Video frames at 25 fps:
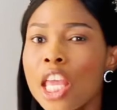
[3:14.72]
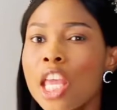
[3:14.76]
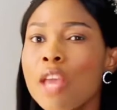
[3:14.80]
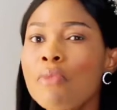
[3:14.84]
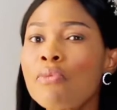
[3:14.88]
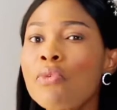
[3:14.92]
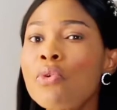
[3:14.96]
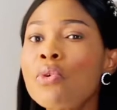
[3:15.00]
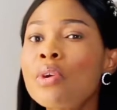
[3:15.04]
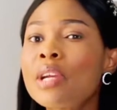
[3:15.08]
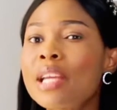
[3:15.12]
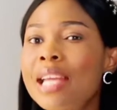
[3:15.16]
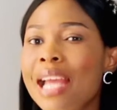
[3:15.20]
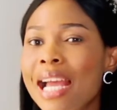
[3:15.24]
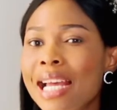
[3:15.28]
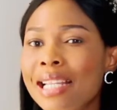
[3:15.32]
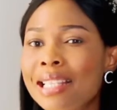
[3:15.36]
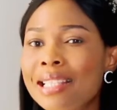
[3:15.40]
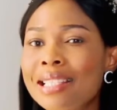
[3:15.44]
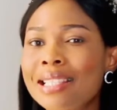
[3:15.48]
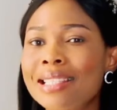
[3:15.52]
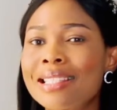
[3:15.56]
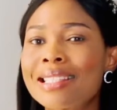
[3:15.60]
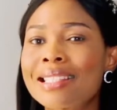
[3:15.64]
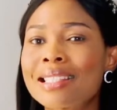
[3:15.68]
even
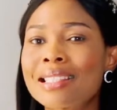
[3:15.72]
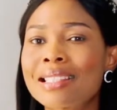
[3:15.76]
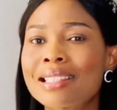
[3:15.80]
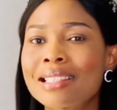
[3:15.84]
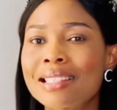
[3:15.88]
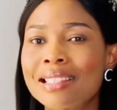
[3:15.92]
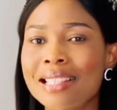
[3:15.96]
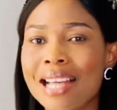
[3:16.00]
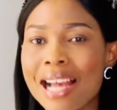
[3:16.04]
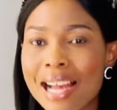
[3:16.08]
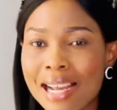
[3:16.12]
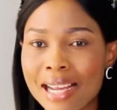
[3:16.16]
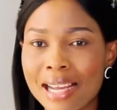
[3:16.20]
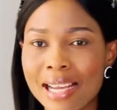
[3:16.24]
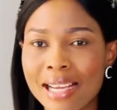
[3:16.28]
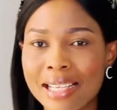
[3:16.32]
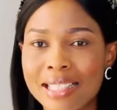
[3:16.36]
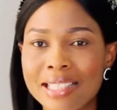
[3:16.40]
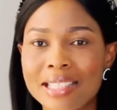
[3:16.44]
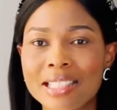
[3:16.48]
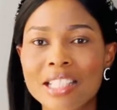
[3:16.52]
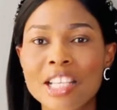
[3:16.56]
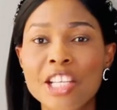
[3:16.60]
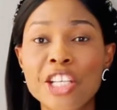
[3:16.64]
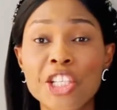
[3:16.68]
get his
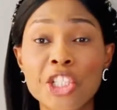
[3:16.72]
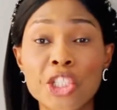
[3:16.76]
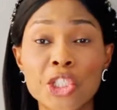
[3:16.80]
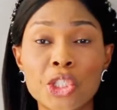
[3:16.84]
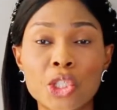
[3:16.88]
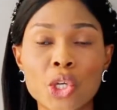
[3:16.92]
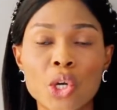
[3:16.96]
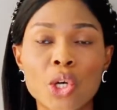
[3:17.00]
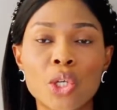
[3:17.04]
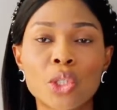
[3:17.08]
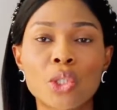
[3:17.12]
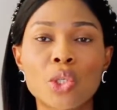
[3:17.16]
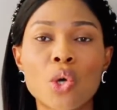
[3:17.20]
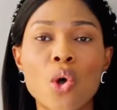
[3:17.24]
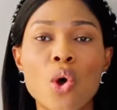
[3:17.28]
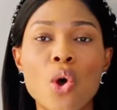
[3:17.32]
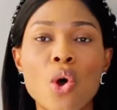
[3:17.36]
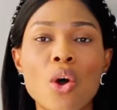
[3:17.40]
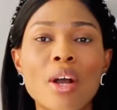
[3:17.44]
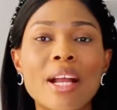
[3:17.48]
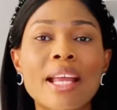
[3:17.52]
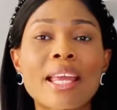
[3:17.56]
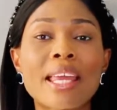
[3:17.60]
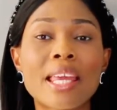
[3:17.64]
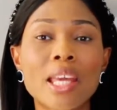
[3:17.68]
target injured
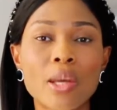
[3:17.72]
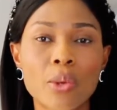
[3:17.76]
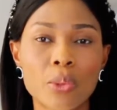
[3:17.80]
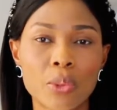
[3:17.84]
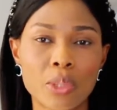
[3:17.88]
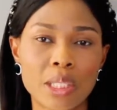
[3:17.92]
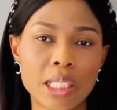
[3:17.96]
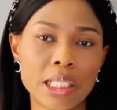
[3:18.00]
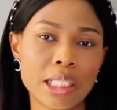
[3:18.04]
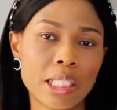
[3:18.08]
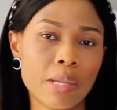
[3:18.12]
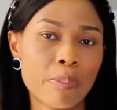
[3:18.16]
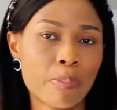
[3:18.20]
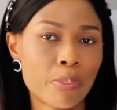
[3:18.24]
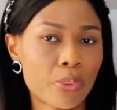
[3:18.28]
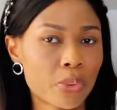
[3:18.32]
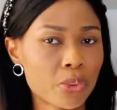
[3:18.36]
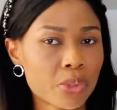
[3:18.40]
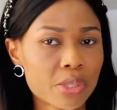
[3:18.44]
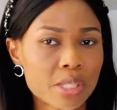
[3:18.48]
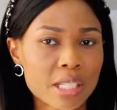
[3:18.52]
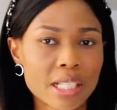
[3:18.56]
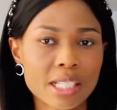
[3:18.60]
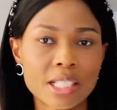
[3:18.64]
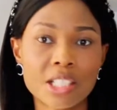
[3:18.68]
or killed in the
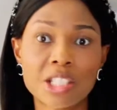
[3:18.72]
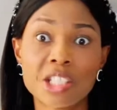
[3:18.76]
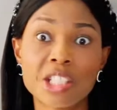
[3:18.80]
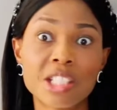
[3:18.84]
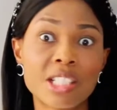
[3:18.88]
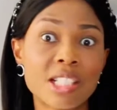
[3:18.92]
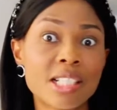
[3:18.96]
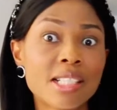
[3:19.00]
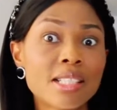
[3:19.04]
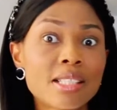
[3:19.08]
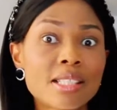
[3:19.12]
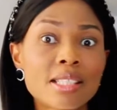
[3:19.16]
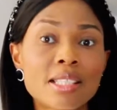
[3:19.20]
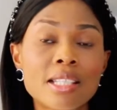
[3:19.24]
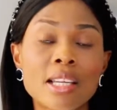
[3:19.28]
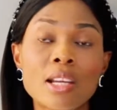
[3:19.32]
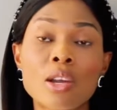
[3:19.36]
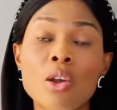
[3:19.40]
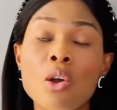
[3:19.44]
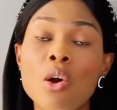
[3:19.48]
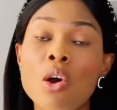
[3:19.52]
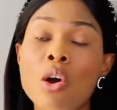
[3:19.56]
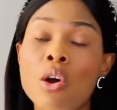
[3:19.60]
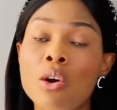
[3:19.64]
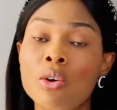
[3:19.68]
process. She didn't
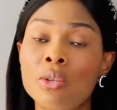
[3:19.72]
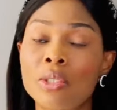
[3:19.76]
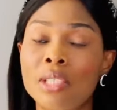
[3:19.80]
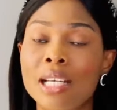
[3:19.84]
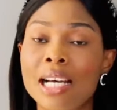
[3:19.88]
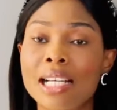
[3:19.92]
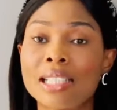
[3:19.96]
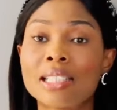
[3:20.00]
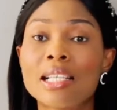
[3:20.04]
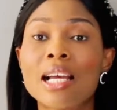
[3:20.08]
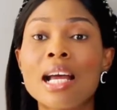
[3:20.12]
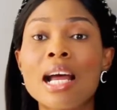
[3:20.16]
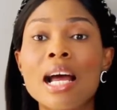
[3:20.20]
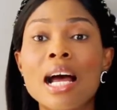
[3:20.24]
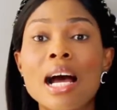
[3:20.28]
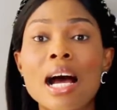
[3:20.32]
think all that.